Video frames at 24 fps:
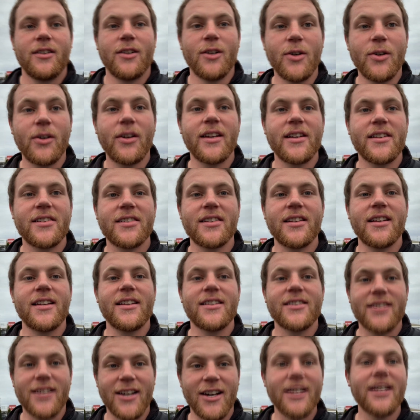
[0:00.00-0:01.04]
Lucas
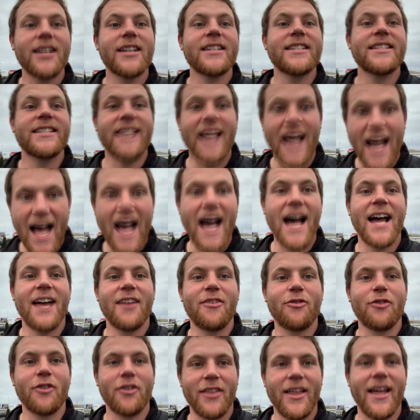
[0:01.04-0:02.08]
is going to
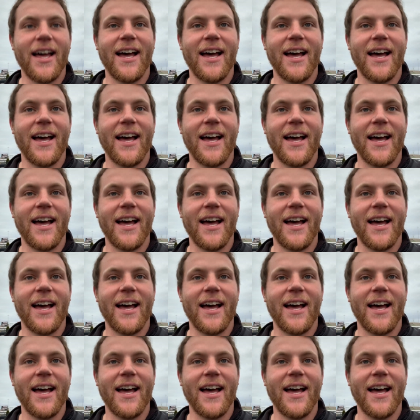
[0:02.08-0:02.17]
die for